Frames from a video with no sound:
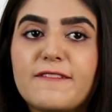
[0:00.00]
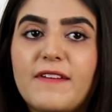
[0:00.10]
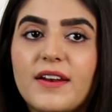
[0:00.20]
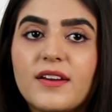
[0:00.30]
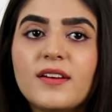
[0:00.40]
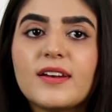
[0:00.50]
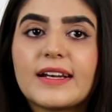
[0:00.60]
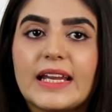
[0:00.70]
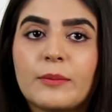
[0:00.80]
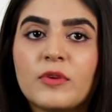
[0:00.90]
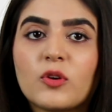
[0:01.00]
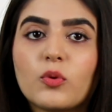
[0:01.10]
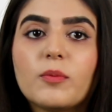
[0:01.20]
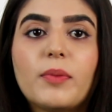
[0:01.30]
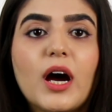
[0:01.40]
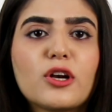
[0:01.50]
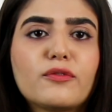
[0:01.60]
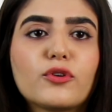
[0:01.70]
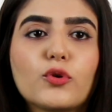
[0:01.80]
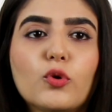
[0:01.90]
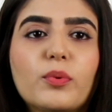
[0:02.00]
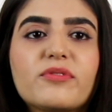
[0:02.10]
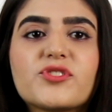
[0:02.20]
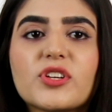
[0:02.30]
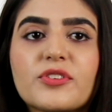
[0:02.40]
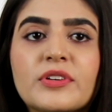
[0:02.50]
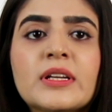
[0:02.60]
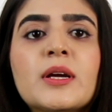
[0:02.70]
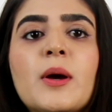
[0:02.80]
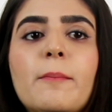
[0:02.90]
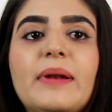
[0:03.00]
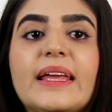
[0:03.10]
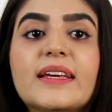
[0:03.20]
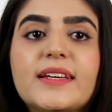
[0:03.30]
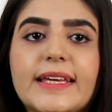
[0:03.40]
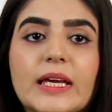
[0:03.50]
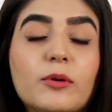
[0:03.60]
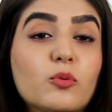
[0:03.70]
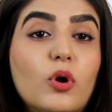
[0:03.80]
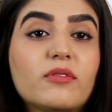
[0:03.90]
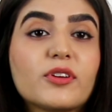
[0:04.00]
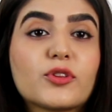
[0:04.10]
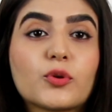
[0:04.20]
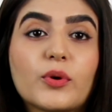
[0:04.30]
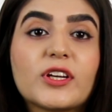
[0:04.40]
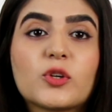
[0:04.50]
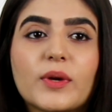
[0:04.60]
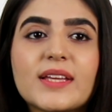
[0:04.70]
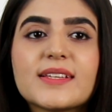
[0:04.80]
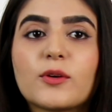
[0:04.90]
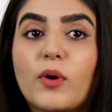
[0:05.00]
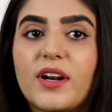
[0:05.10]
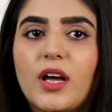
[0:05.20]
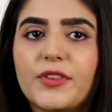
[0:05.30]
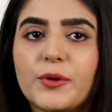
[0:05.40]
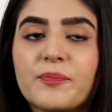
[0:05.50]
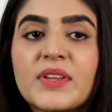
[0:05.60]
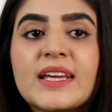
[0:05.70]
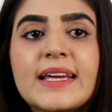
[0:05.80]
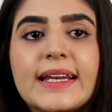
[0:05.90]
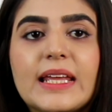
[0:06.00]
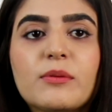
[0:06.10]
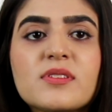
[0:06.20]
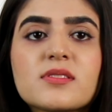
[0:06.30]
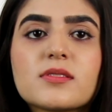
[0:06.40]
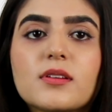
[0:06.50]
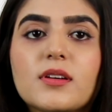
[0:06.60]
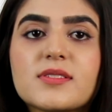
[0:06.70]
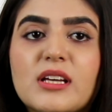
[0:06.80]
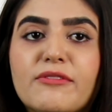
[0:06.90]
Defendant and claimant were part of a group of children playing a game involving throwing twigs at one another. Claimant